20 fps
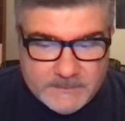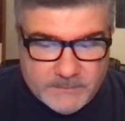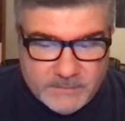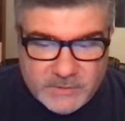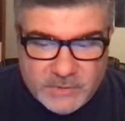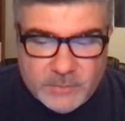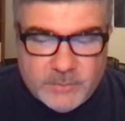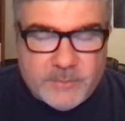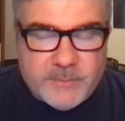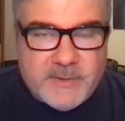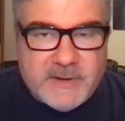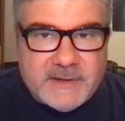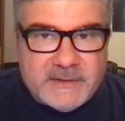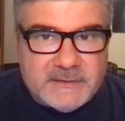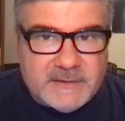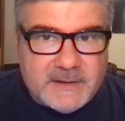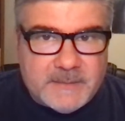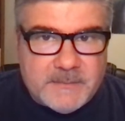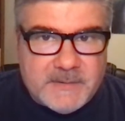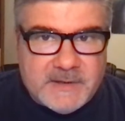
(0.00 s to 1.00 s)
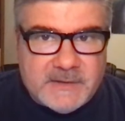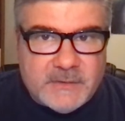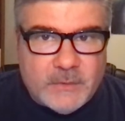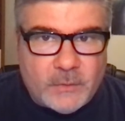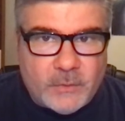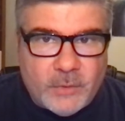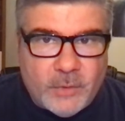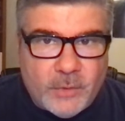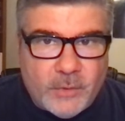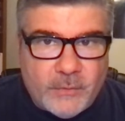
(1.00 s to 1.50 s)
human beings like me
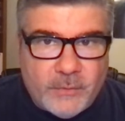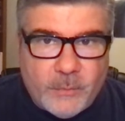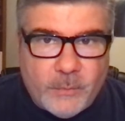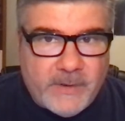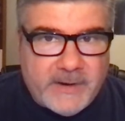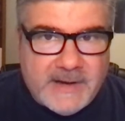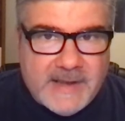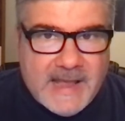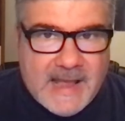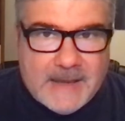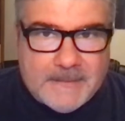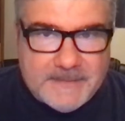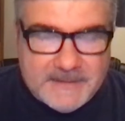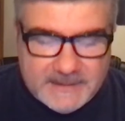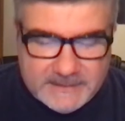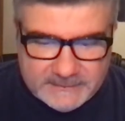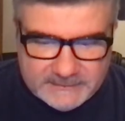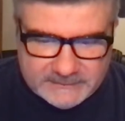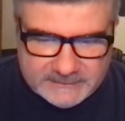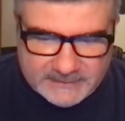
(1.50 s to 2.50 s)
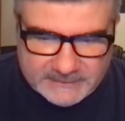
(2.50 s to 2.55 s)
don't know the way to happiness.